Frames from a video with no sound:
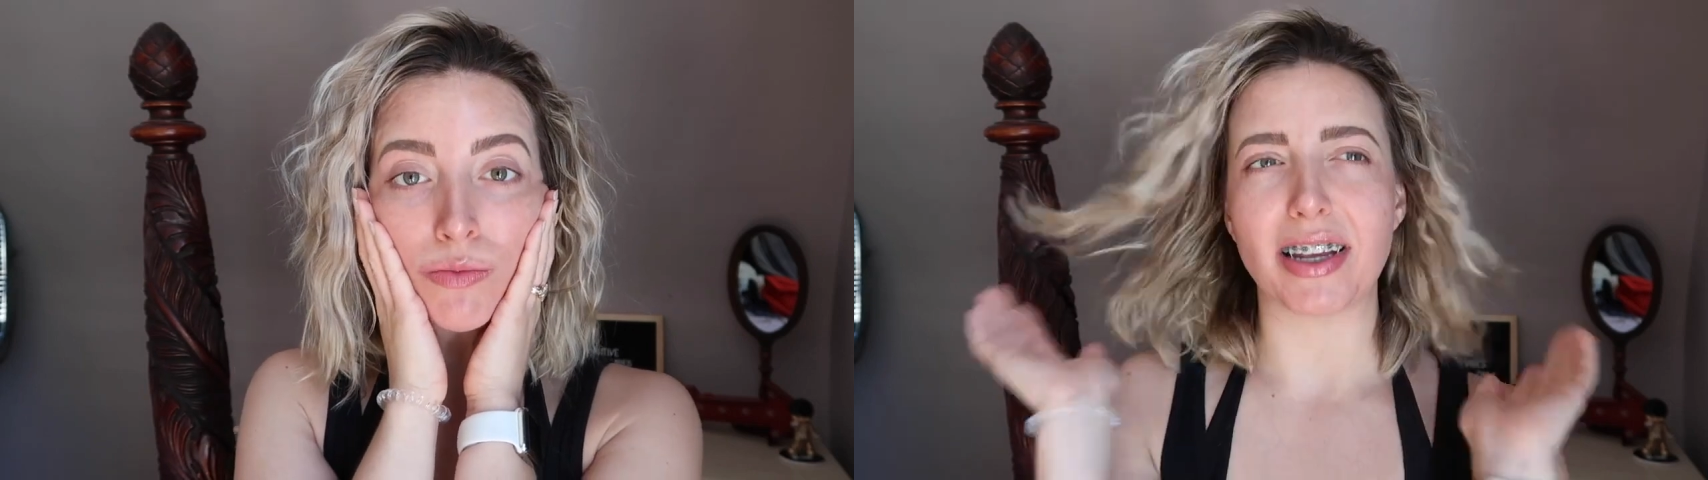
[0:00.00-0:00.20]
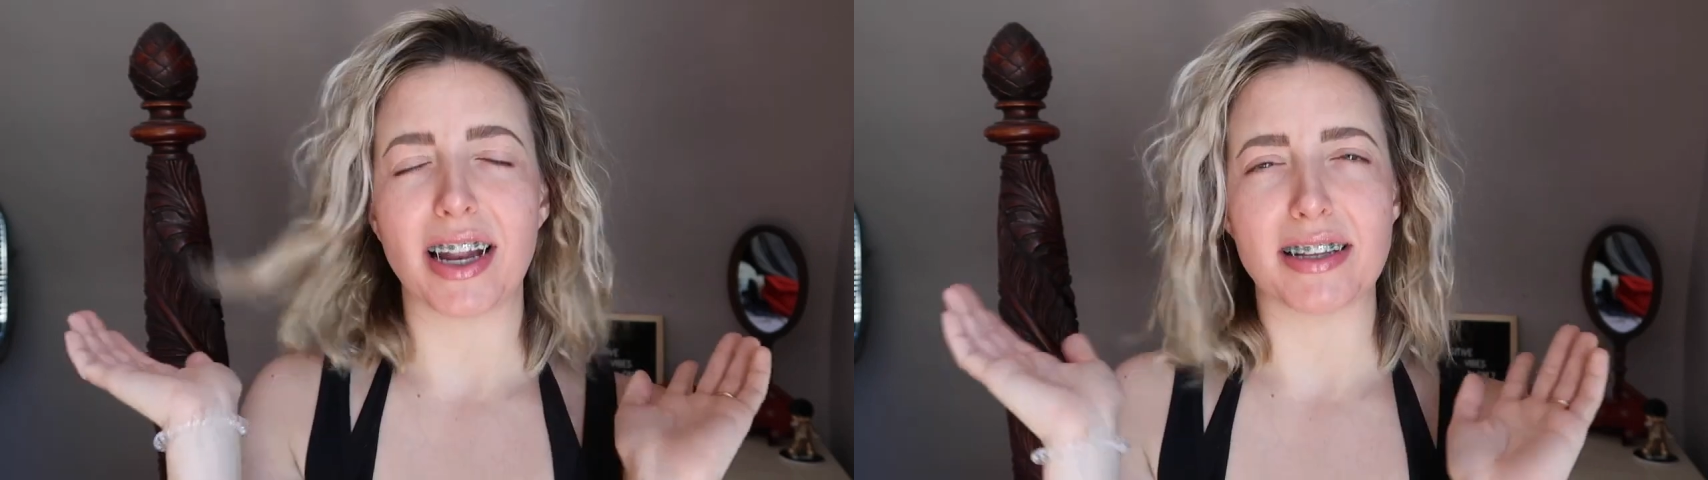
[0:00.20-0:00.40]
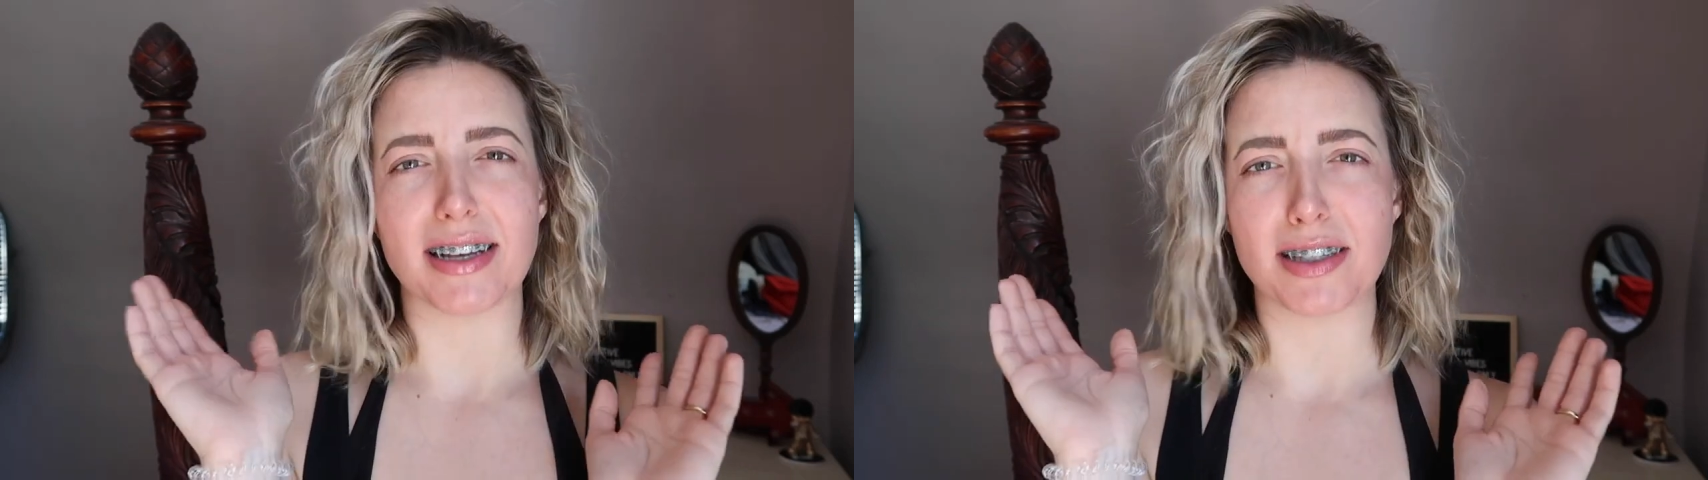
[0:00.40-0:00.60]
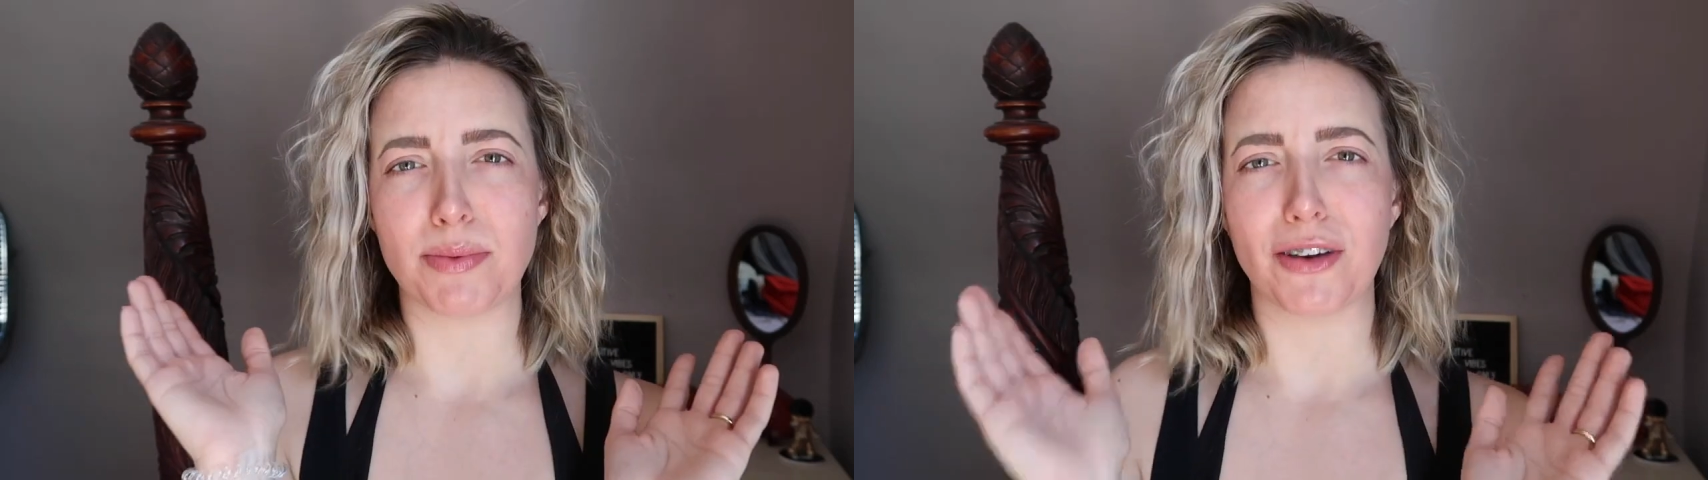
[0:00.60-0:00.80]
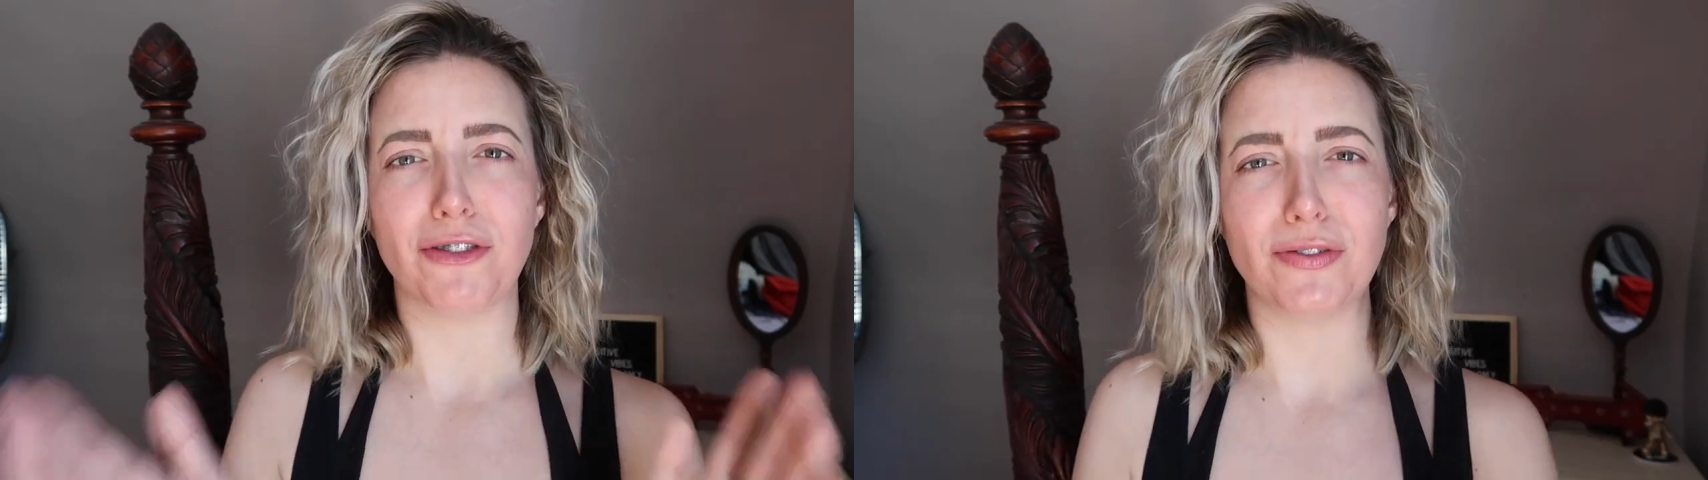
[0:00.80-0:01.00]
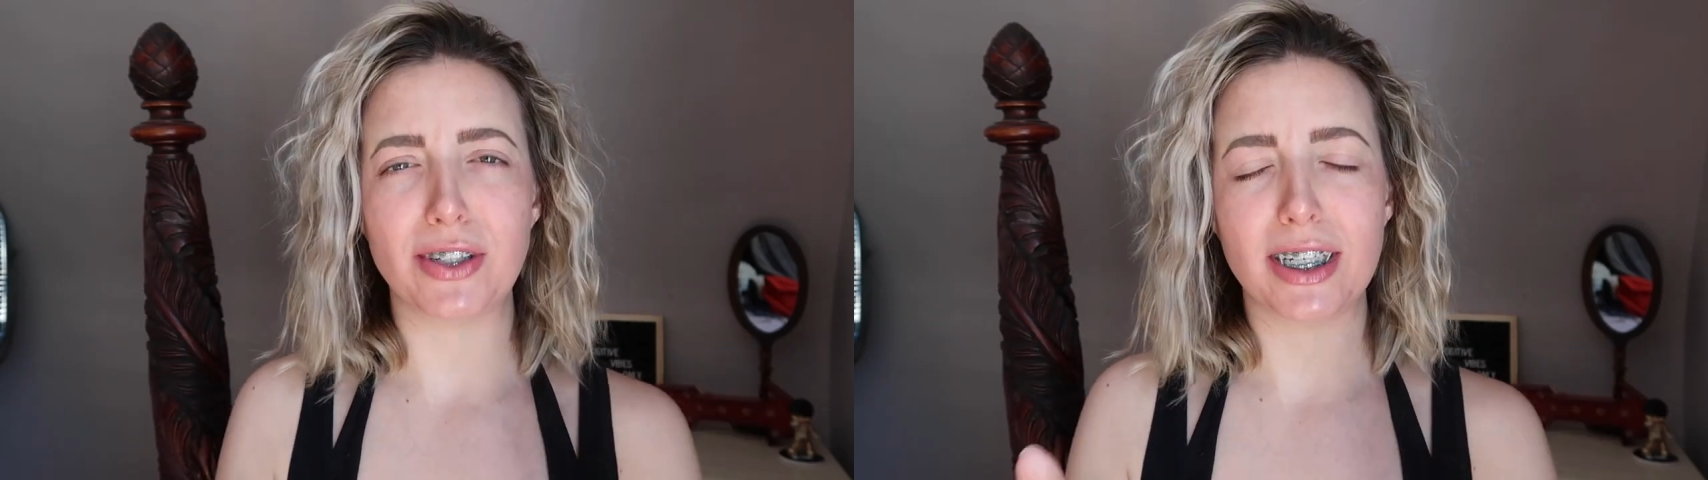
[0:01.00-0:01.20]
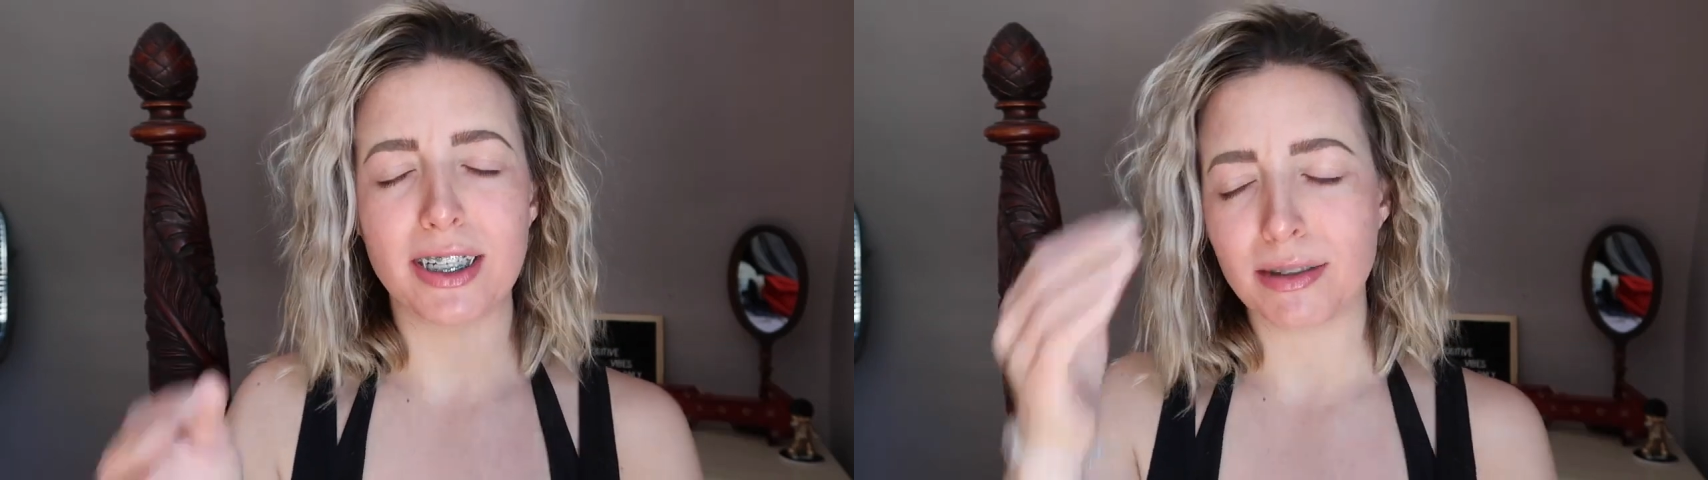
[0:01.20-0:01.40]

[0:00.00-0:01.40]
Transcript: I think it has SPF 50 in